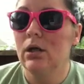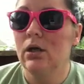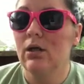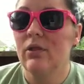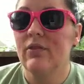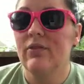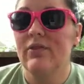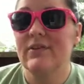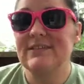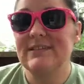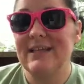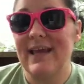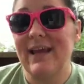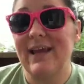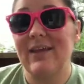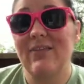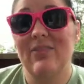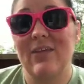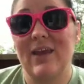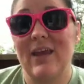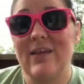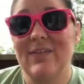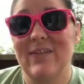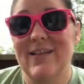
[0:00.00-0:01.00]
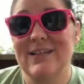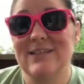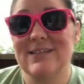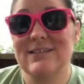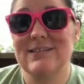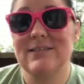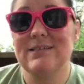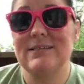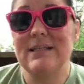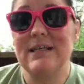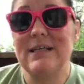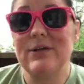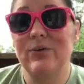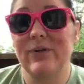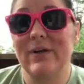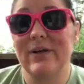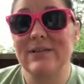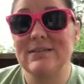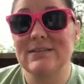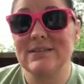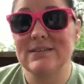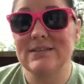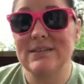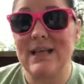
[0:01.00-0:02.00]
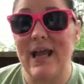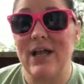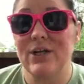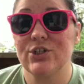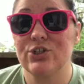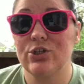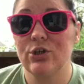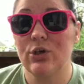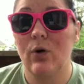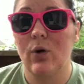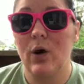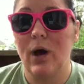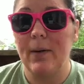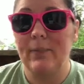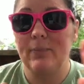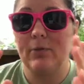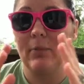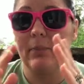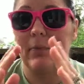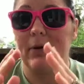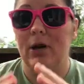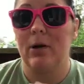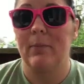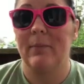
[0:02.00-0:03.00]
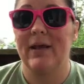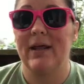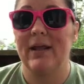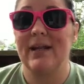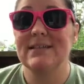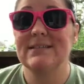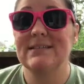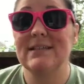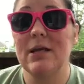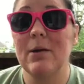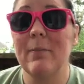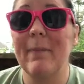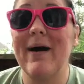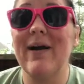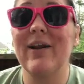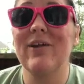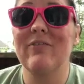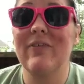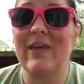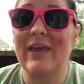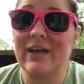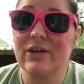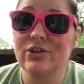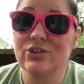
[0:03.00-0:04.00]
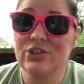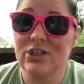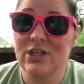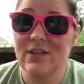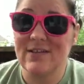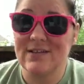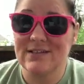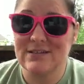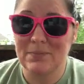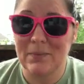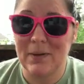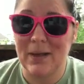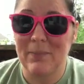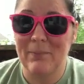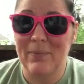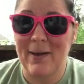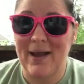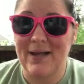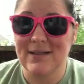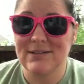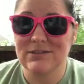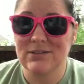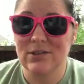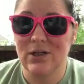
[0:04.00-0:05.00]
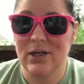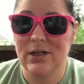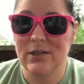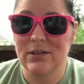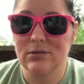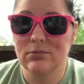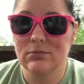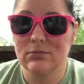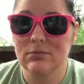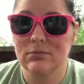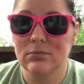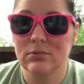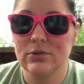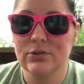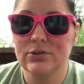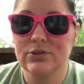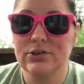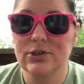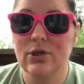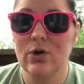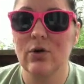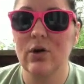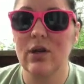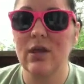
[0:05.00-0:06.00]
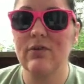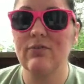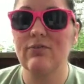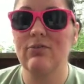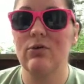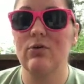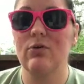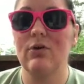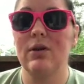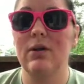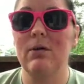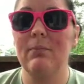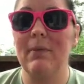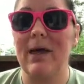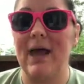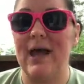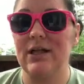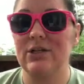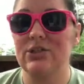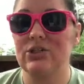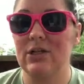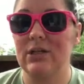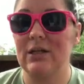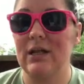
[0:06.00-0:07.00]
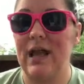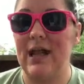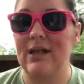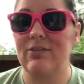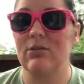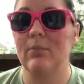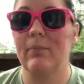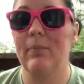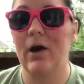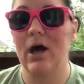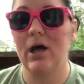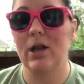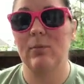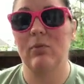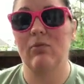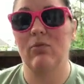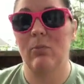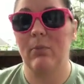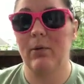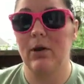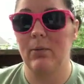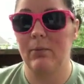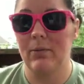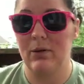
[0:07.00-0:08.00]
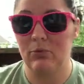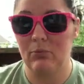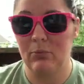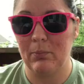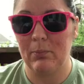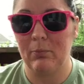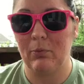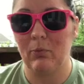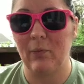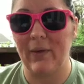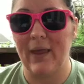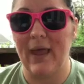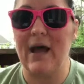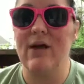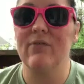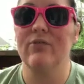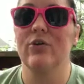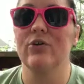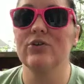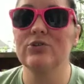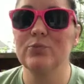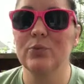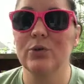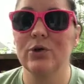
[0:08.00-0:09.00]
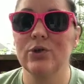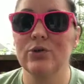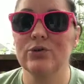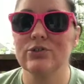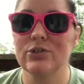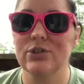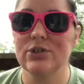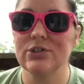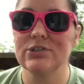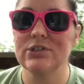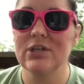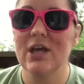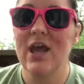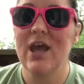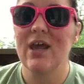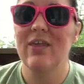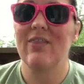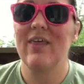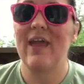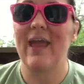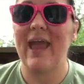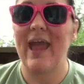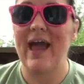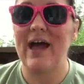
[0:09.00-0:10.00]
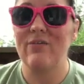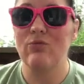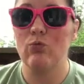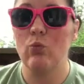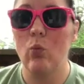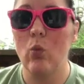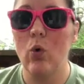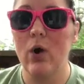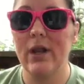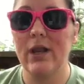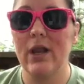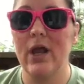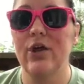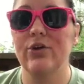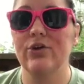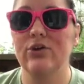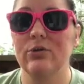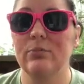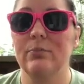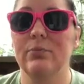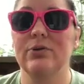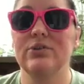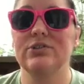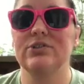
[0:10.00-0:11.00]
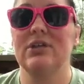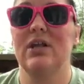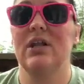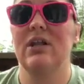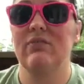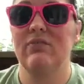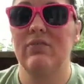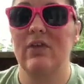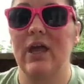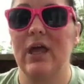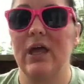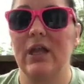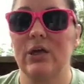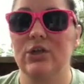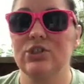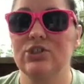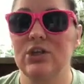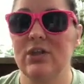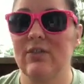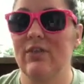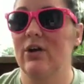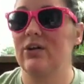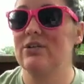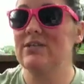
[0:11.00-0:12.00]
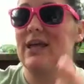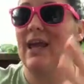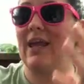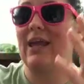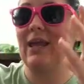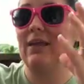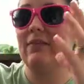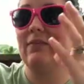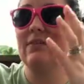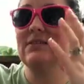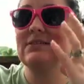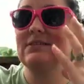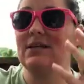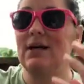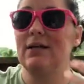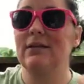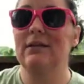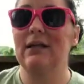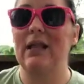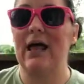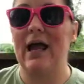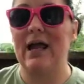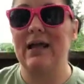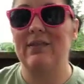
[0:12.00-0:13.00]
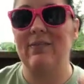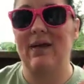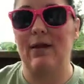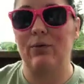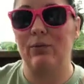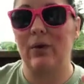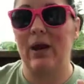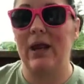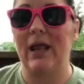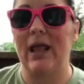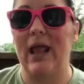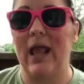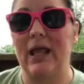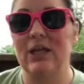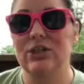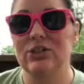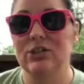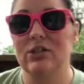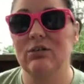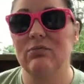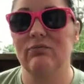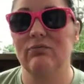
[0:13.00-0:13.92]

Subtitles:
The second thing that decreases as you go up the pyramid is the amount of energy that's being passed on. So if you can imagine at the bottom of the pyramid, remember we have those producers, they have 100% of the energy. They're taking the sunlight, that radiation